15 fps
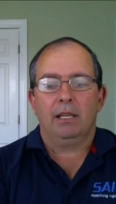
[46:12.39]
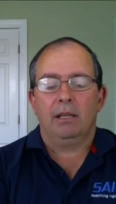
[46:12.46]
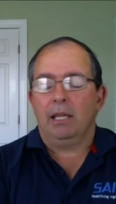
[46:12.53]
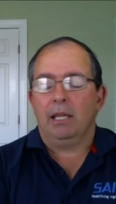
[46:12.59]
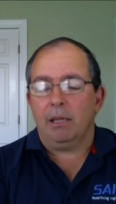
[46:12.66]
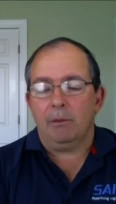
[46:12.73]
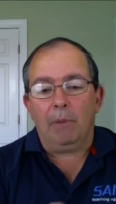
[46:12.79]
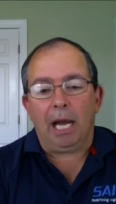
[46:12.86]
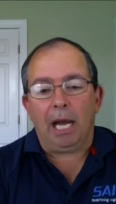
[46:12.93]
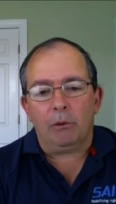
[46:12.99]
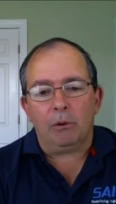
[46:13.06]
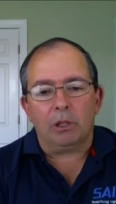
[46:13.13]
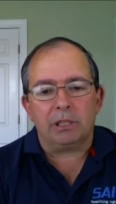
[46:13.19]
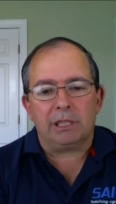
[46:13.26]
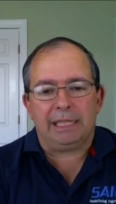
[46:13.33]
in my
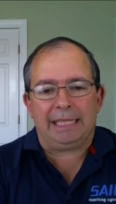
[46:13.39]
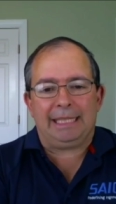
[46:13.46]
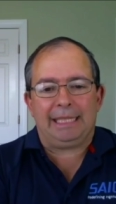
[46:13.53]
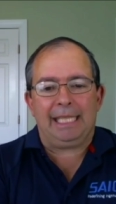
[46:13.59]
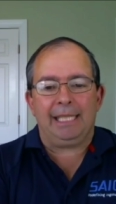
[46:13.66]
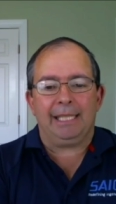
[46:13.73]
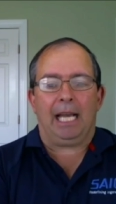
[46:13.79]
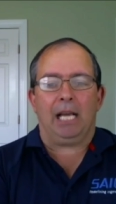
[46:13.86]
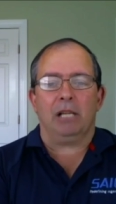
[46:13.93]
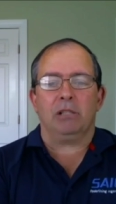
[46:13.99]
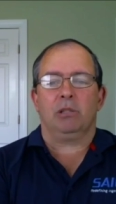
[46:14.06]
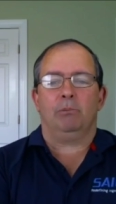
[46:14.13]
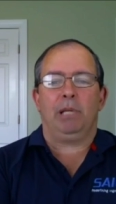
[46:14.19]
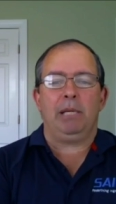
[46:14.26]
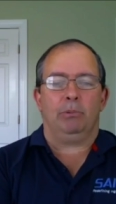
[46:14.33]
world,
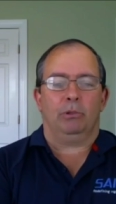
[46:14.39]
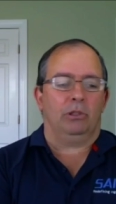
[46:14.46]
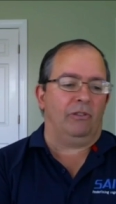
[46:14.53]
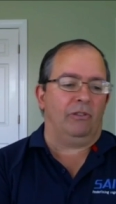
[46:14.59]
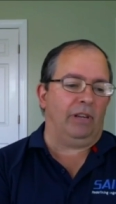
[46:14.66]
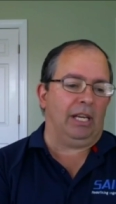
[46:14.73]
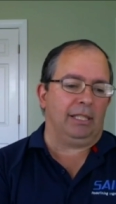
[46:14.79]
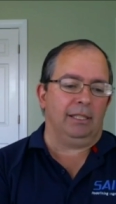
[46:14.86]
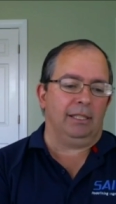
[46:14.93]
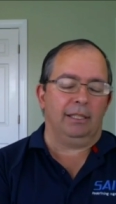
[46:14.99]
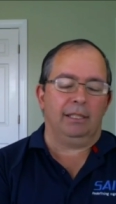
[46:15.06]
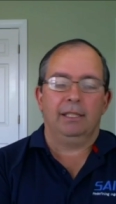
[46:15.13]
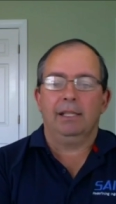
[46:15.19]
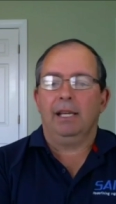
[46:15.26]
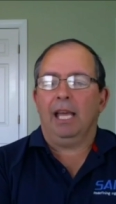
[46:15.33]
16,000 people are
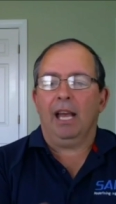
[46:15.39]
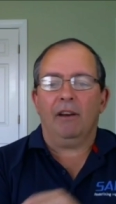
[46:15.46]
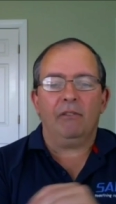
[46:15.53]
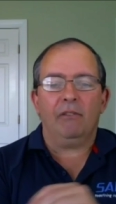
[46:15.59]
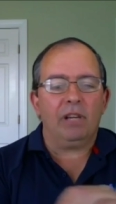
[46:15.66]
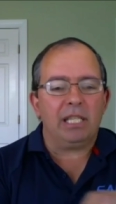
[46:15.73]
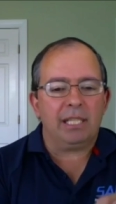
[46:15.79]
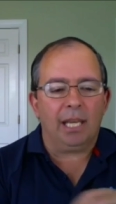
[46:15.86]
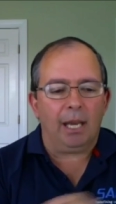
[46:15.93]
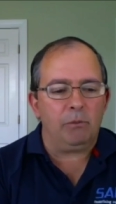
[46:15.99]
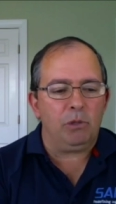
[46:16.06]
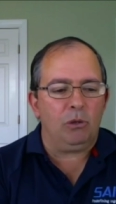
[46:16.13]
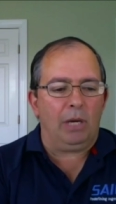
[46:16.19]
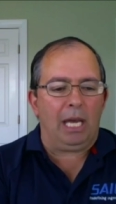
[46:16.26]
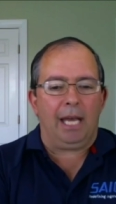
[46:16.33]
affected. Mm-hmm. Every time
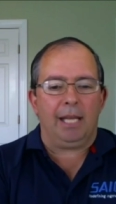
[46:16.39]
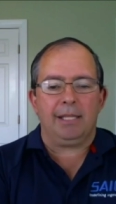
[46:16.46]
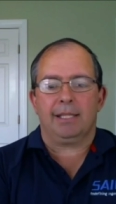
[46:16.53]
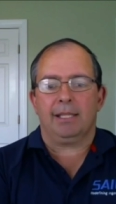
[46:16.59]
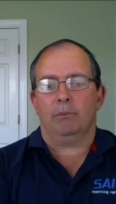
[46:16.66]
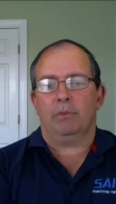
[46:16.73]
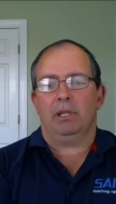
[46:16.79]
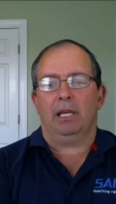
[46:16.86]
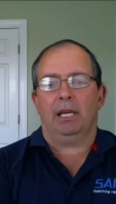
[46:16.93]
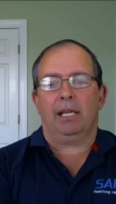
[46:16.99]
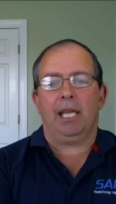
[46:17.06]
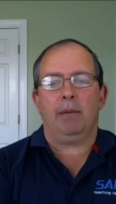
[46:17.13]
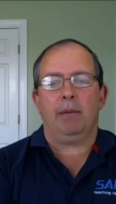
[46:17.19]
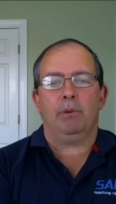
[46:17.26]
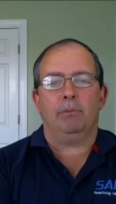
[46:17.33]
you add some a
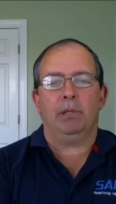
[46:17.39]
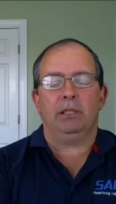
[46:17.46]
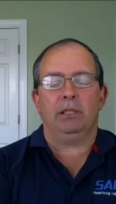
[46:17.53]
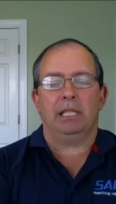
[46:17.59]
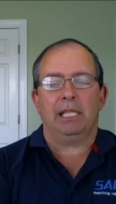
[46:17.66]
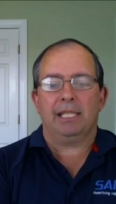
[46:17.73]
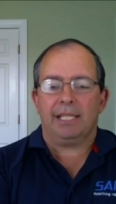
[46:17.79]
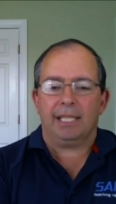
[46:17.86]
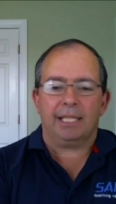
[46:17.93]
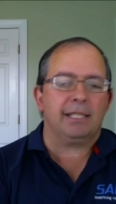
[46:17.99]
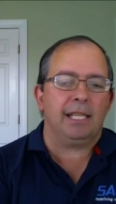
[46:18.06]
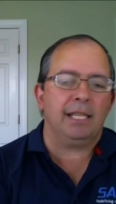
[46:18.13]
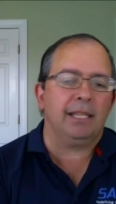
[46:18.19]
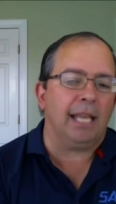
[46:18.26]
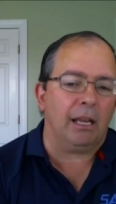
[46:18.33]
capability,
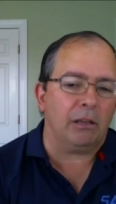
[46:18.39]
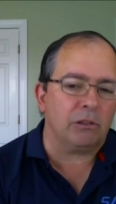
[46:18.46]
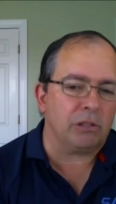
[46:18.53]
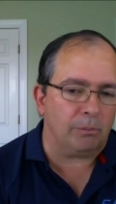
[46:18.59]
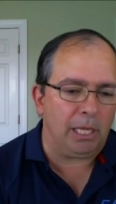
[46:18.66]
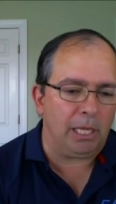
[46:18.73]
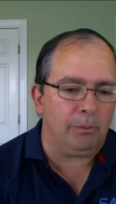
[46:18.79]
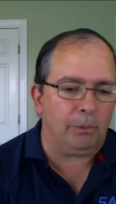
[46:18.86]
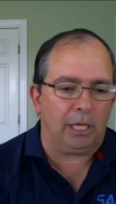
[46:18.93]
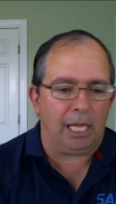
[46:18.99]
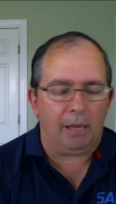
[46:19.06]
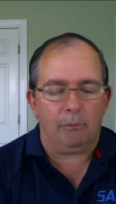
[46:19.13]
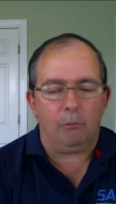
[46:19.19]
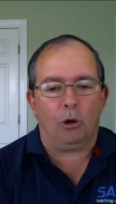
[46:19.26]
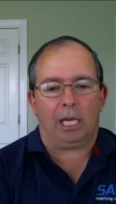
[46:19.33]
16,000 people
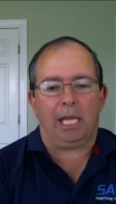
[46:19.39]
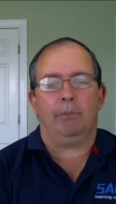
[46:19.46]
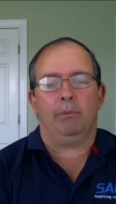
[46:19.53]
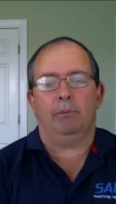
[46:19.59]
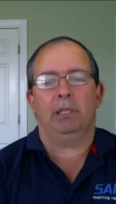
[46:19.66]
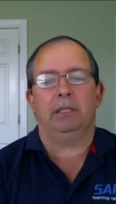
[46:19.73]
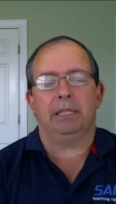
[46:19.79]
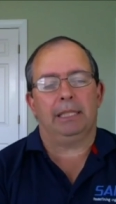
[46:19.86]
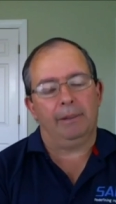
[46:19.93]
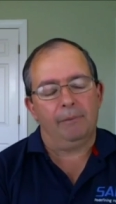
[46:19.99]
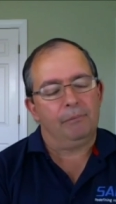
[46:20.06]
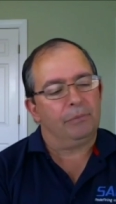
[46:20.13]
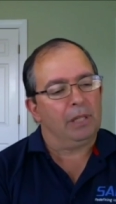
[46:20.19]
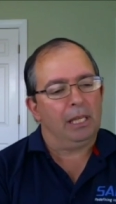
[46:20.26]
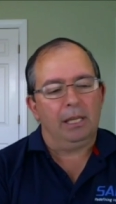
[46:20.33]
get more
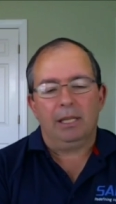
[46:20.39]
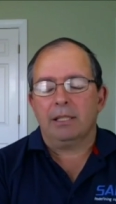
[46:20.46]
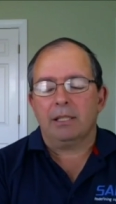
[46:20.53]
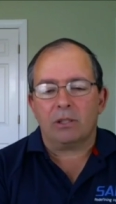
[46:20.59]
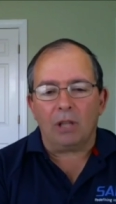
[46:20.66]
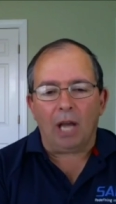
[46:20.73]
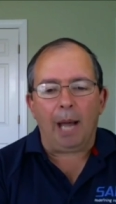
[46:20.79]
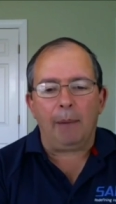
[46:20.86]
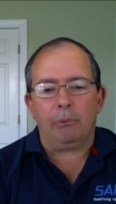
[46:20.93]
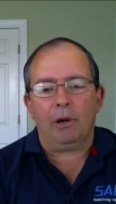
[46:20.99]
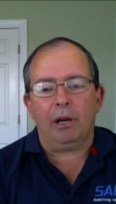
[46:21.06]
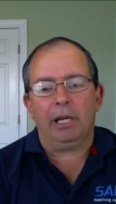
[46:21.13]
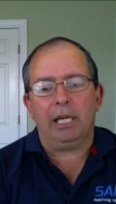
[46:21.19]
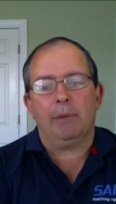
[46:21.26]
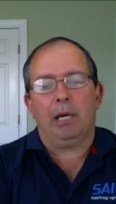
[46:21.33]
capability
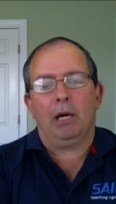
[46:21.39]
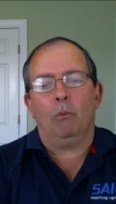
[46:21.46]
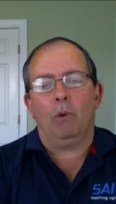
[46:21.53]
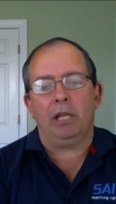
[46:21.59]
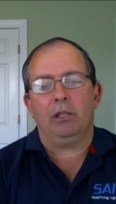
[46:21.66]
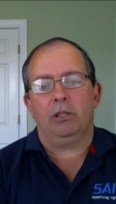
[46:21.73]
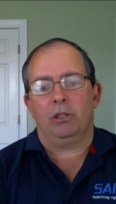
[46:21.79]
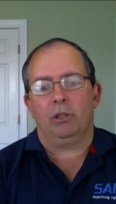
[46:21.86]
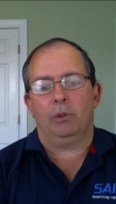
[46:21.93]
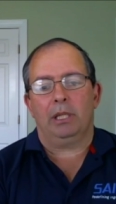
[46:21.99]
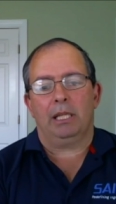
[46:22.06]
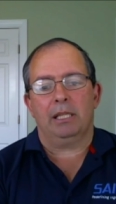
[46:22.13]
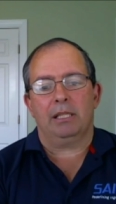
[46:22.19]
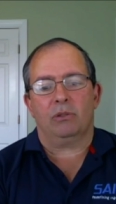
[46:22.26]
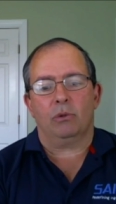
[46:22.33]
Stop worrying about what you're
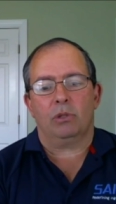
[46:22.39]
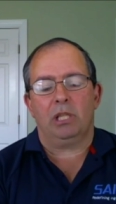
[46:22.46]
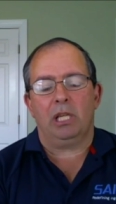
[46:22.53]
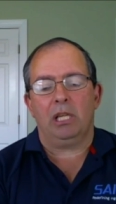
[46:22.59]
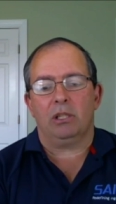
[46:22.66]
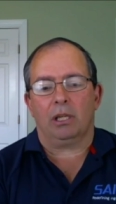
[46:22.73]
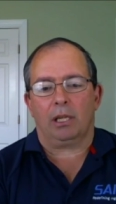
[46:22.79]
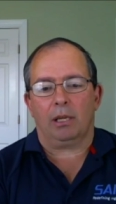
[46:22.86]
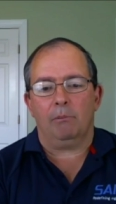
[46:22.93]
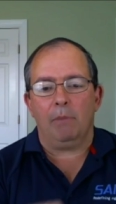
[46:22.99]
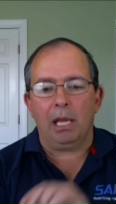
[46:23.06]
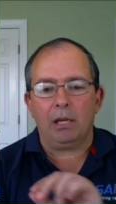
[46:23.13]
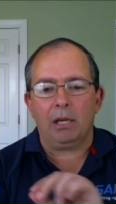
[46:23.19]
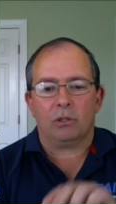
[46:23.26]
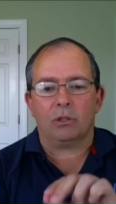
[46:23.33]
doing is strategic and
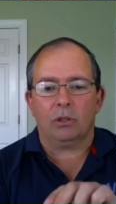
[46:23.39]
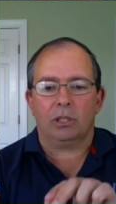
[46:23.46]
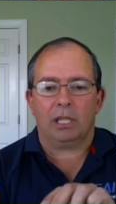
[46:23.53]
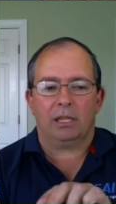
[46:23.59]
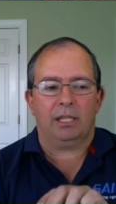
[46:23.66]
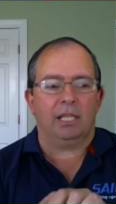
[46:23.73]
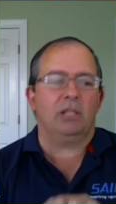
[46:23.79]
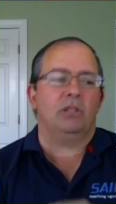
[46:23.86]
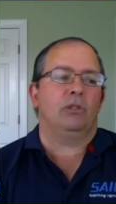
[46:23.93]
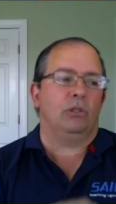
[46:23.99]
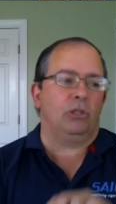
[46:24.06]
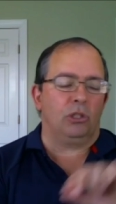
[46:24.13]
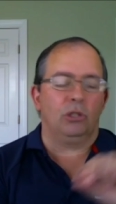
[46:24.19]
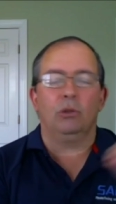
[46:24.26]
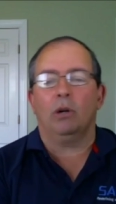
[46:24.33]
make sure the things you
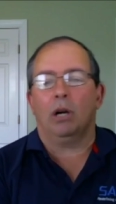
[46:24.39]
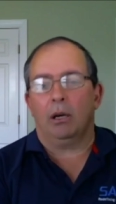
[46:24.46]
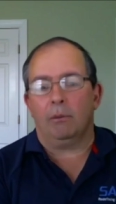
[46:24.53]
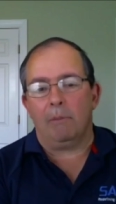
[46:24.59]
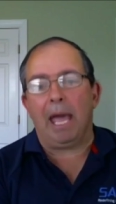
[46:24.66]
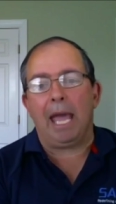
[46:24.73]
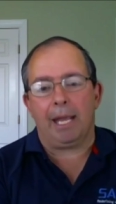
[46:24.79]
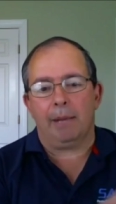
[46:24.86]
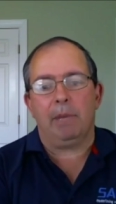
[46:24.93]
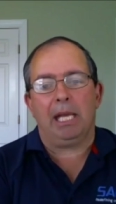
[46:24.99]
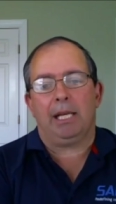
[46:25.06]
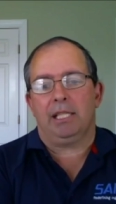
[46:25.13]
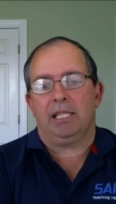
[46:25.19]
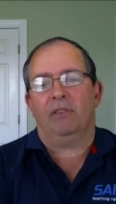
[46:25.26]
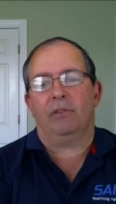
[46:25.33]
do are make, make
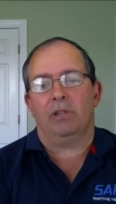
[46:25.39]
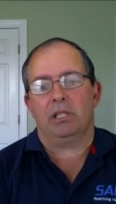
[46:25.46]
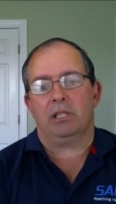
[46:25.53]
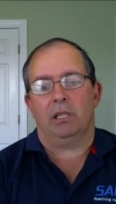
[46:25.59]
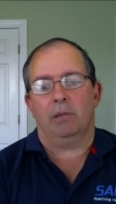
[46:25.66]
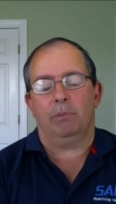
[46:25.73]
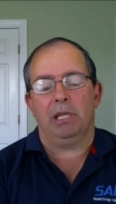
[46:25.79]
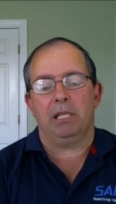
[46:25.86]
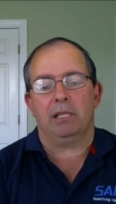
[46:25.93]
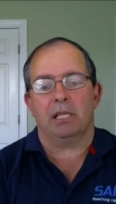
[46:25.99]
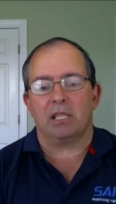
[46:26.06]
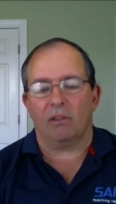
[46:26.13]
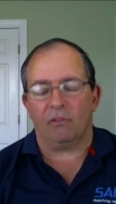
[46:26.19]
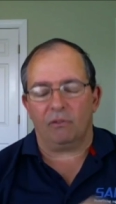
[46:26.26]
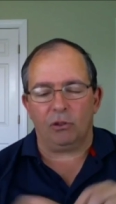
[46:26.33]
a difference to the
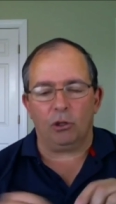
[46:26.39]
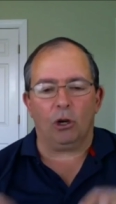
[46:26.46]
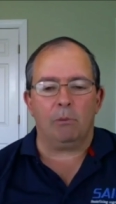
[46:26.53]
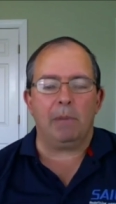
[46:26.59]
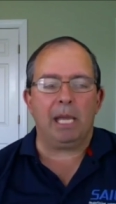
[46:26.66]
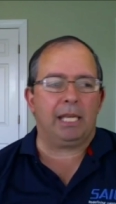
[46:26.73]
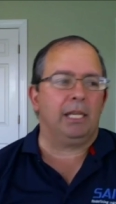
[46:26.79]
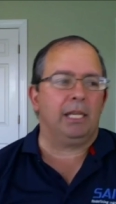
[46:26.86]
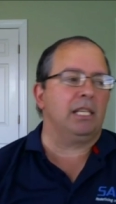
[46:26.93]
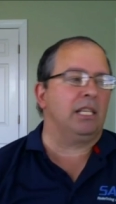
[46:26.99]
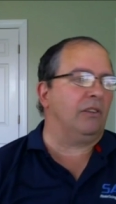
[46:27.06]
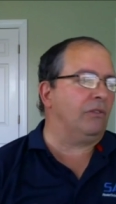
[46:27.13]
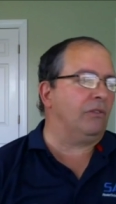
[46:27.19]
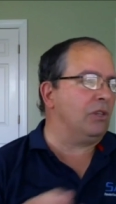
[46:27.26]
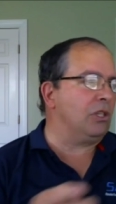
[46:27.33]
business. If you're making a
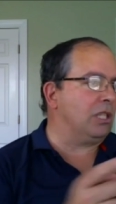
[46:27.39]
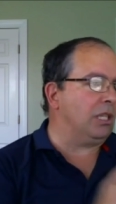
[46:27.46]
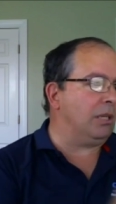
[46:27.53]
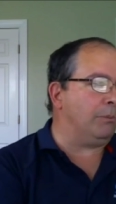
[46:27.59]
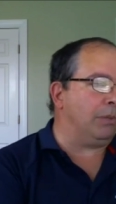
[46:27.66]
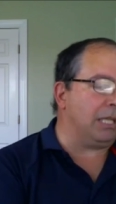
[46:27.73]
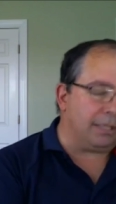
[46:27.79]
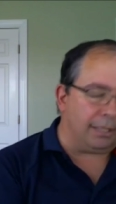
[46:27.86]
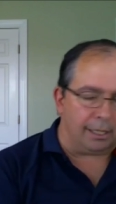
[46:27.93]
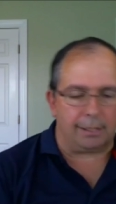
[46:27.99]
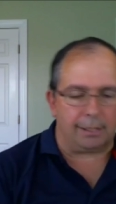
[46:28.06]
difference to the business,